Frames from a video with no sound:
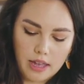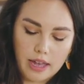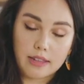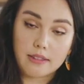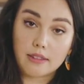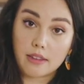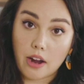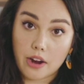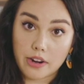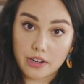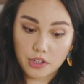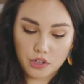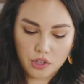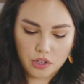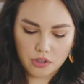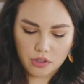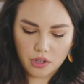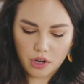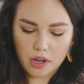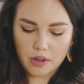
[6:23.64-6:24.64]
as a garnish
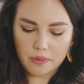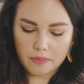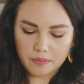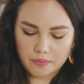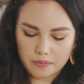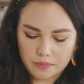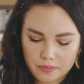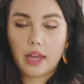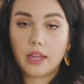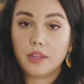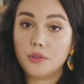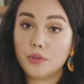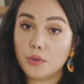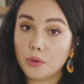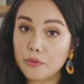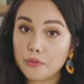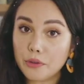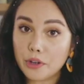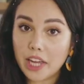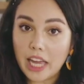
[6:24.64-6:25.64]
on top. And
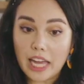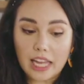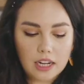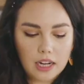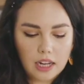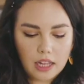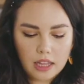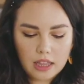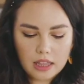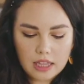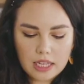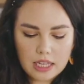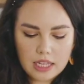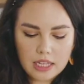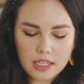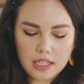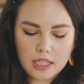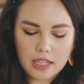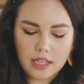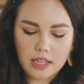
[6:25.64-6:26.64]
don't forget
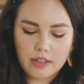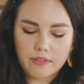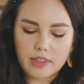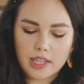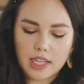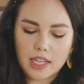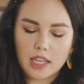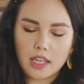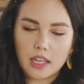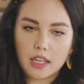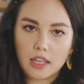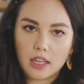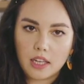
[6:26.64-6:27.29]
these lovely,